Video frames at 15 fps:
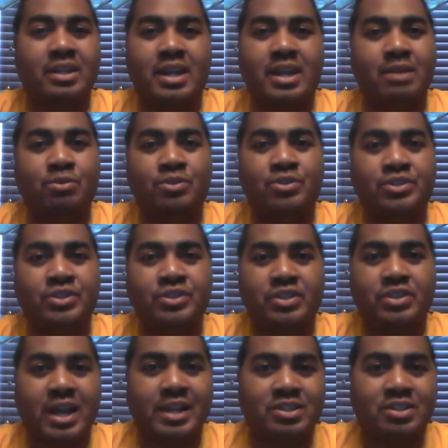That was
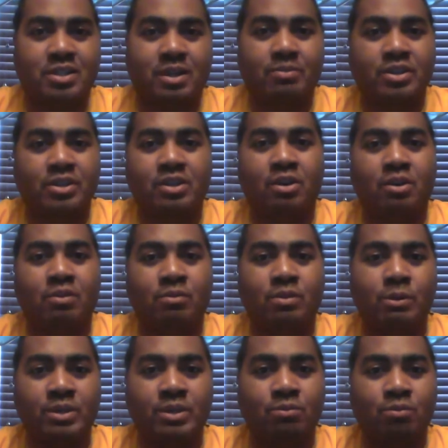just not something,
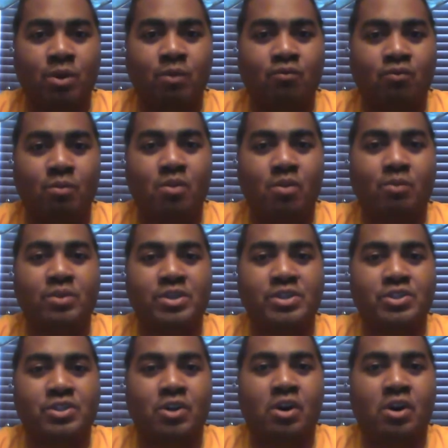from what
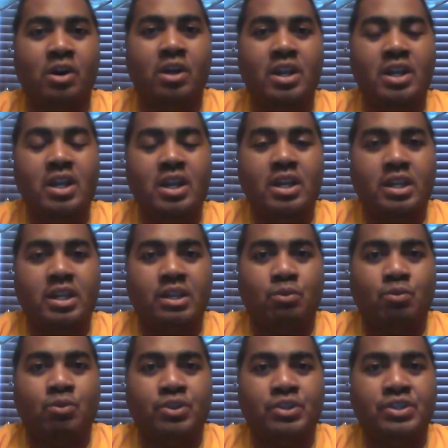we saw,
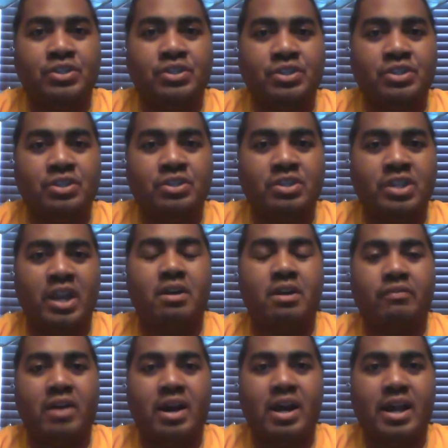it was
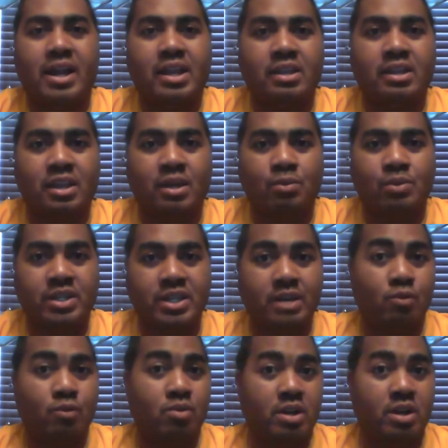terrifying, and we
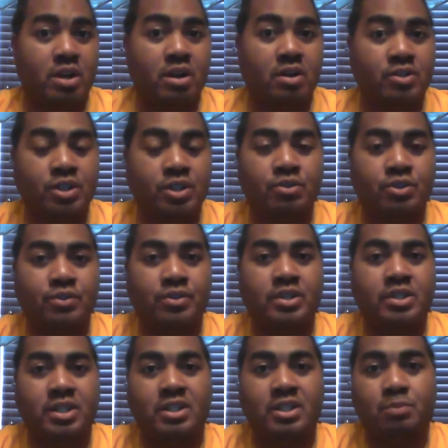never wanted our
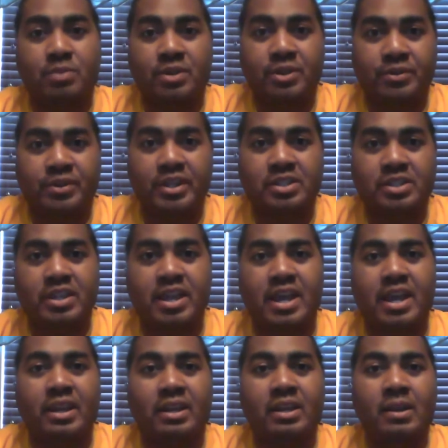children to experience
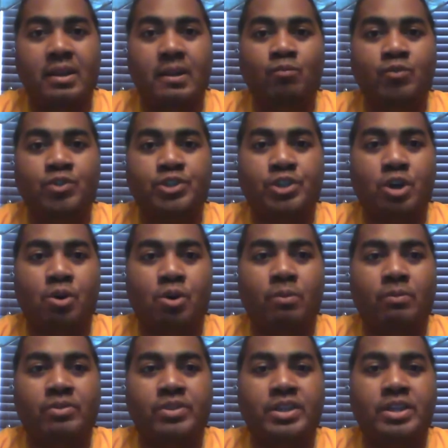that.
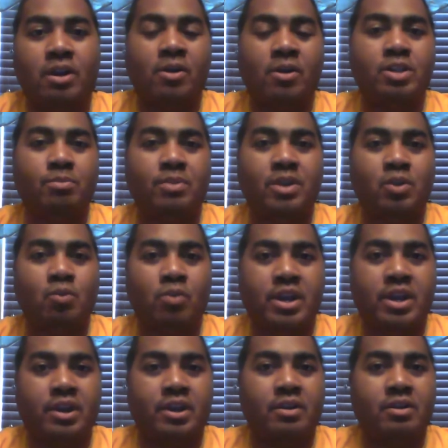So the argument
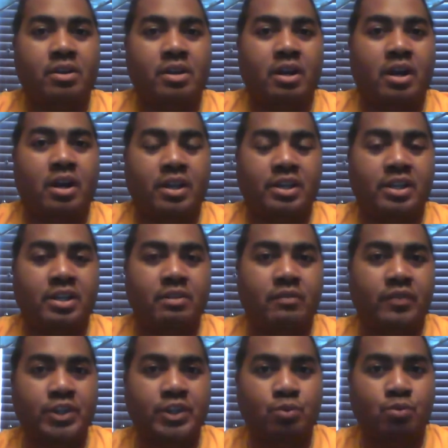where an
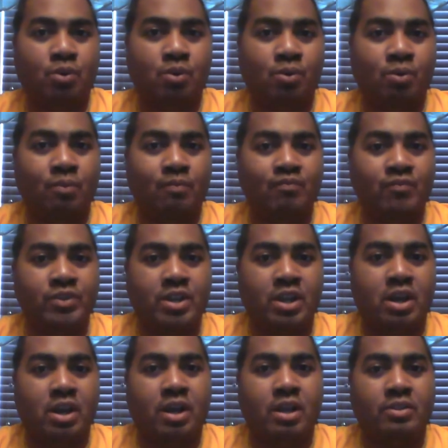individual
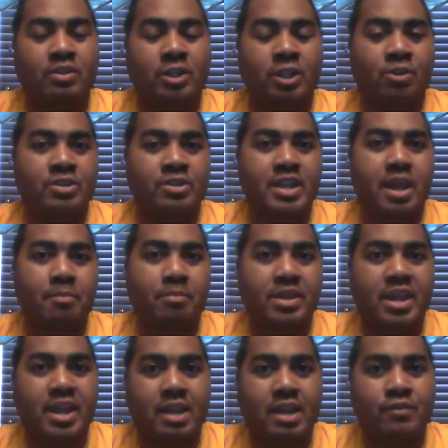learns that
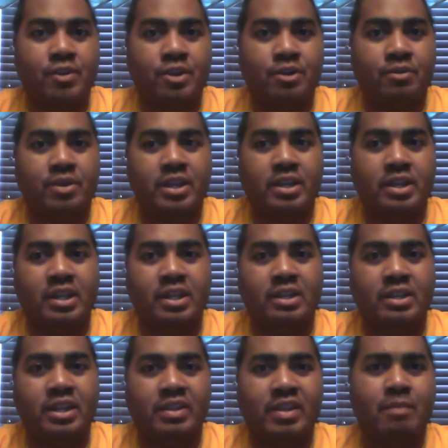behavior
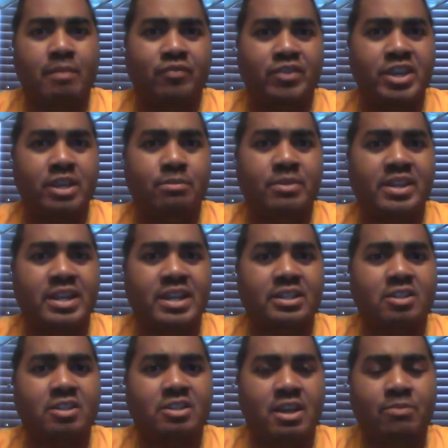and they deem it as
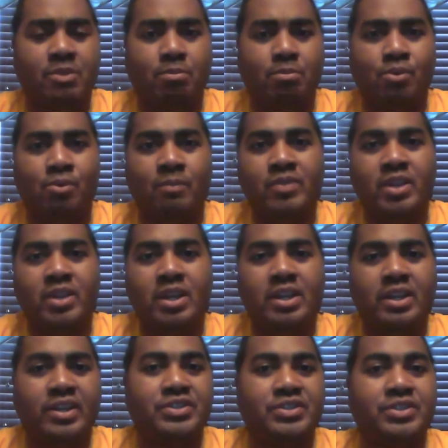acceptable
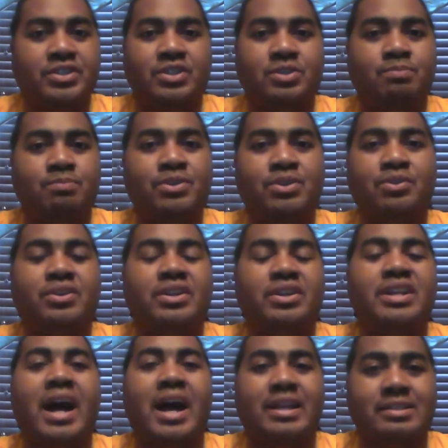is just pure
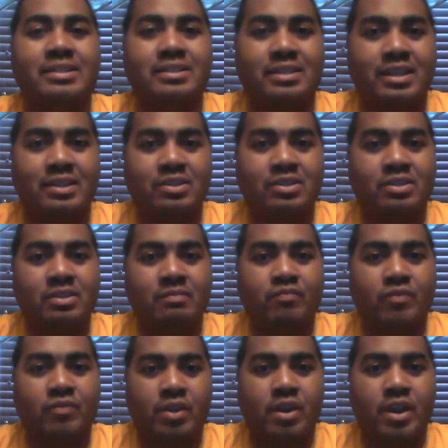nonsense.
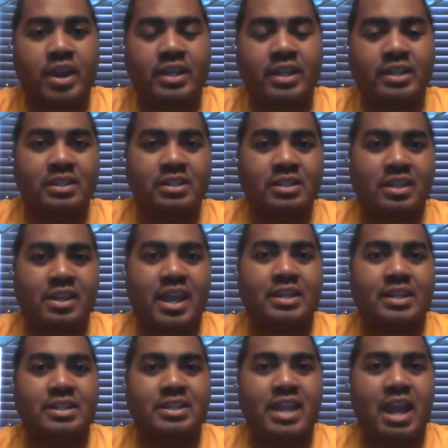All right, it's an
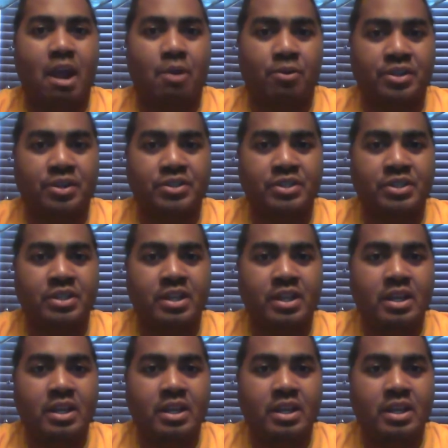act of cowardice.